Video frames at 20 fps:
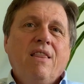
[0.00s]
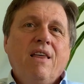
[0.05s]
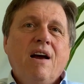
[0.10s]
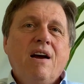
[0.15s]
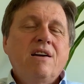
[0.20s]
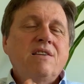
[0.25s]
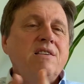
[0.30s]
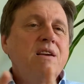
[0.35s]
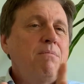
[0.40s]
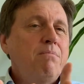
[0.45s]

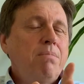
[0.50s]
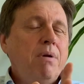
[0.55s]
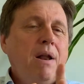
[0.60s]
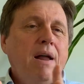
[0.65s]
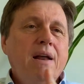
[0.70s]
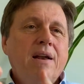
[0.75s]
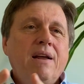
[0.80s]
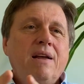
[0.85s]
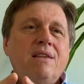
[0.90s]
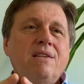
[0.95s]
are some
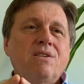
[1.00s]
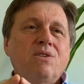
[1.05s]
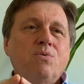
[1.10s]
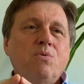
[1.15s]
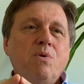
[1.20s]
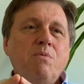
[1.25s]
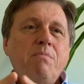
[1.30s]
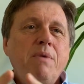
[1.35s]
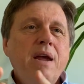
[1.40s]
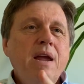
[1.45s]
planets
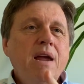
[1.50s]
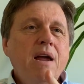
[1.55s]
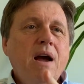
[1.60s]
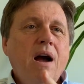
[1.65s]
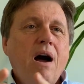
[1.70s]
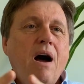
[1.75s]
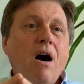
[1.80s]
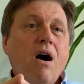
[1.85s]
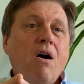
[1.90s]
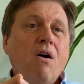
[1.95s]
who may
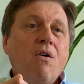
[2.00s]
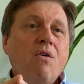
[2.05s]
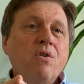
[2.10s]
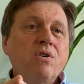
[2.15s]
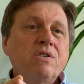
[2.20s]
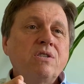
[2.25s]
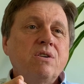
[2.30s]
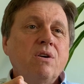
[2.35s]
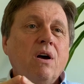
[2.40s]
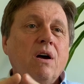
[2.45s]

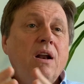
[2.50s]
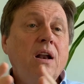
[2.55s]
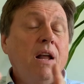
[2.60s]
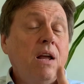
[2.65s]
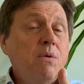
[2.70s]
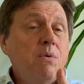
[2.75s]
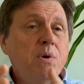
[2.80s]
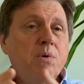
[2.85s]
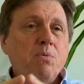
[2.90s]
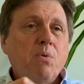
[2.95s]
house
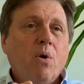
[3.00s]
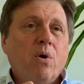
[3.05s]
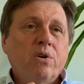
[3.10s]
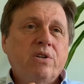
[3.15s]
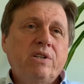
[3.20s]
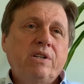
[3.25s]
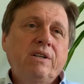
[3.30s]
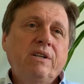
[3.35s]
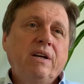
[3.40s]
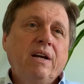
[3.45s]
liquid
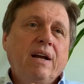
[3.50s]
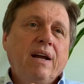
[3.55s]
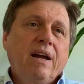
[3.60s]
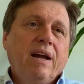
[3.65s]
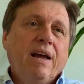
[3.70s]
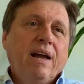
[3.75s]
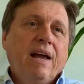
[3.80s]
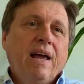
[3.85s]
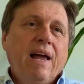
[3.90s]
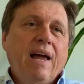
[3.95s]
water
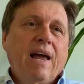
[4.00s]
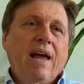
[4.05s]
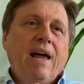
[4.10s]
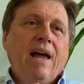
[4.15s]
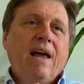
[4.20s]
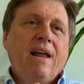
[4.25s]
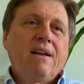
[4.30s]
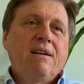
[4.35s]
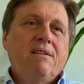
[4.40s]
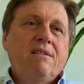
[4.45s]

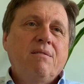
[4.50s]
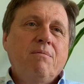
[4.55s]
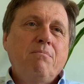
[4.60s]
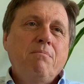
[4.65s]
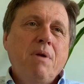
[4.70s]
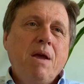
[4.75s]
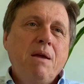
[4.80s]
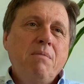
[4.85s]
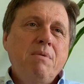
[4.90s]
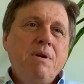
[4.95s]
and
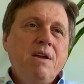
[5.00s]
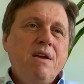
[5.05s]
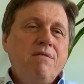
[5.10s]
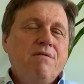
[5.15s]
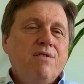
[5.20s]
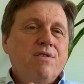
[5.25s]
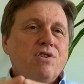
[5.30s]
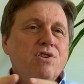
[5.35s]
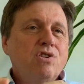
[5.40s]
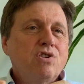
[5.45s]
maybe
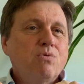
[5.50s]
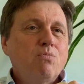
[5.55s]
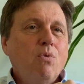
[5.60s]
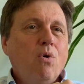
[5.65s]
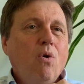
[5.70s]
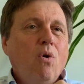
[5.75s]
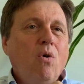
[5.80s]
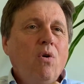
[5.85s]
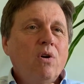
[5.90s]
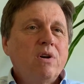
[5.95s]
even
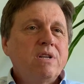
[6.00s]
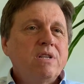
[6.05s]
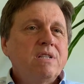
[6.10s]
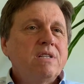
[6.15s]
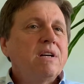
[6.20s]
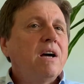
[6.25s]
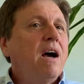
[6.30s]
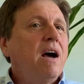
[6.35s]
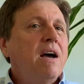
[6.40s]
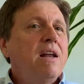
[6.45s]
small,
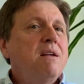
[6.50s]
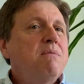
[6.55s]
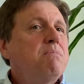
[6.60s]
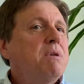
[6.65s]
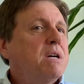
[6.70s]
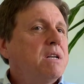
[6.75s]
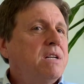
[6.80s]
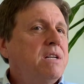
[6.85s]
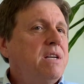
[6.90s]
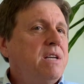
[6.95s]
tiny
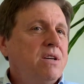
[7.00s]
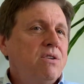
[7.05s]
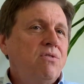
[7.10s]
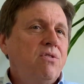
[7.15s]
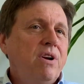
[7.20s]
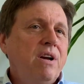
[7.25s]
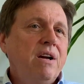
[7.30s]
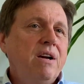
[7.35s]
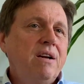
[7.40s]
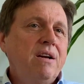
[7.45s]

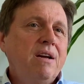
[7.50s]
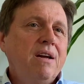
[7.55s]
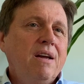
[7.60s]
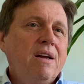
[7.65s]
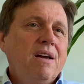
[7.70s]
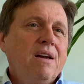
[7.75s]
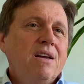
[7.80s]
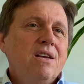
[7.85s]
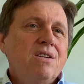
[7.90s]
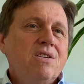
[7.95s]
bacteria.
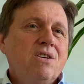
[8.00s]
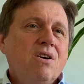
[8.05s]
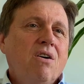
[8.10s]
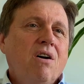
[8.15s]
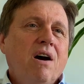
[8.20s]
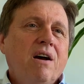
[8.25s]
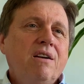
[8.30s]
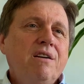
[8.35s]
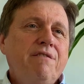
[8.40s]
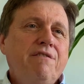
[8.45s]
So
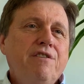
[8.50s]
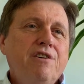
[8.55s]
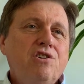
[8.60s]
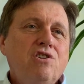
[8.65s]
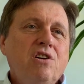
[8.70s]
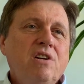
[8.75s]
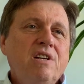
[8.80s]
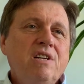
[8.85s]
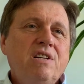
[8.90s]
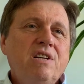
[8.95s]

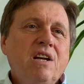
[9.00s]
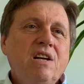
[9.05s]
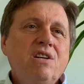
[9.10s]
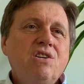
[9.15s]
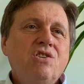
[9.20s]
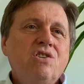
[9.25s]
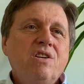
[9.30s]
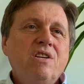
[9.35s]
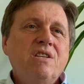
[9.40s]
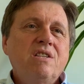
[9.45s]
artificial
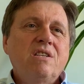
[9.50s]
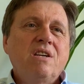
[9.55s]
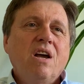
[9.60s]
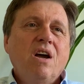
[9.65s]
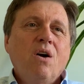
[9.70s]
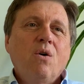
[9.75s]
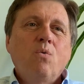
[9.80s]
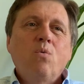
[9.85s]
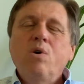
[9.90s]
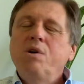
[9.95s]
intelligence
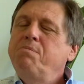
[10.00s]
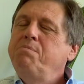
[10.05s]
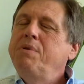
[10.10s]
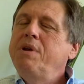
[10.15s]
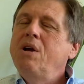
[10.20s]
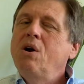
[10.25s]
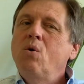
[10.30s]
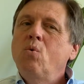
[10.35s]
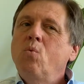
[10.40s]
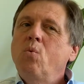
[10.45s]
would
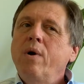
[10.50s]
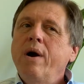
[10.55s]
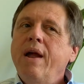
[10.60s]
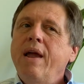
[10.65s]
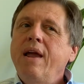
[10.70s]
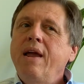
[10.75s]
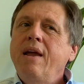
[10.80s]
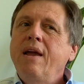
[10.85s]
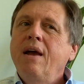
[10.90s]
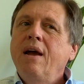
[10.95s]
be a
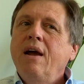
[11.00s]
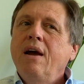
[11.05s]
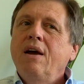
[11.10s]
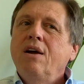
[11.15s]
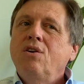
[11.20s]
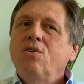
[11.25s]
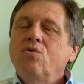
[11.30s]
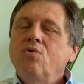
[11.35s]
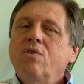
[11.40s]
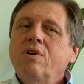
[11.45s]
way
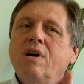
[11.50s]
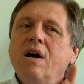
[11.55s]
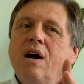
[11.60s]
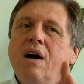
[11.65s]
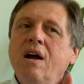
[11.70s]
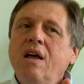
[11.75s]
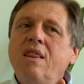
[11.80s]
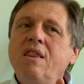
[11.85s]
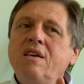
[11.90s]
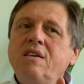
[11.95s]
to
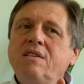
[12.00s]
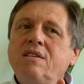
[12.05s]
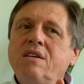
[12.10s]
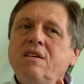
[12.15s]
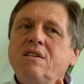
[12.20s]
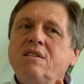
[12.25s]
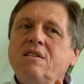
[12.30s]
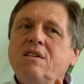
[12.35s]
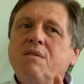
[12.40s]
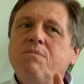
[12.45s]
guide the
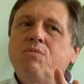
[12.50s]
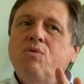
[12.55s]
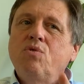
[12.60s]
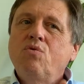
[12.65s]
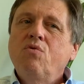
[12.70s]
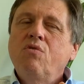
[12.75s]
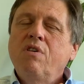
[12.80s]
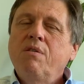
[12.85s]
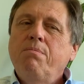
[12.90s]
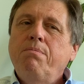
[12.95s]
system
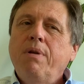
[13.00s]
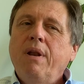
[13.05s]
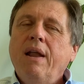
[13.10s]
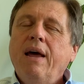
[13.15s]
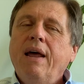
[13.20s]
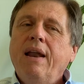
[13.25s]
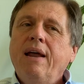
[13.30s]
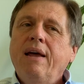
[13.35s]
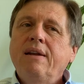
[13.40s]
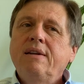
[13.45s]
to the
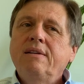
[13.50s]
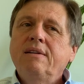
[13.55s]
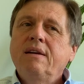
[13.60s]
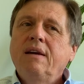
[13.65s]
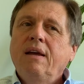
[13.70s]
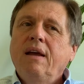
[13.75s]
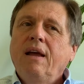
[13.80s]
planet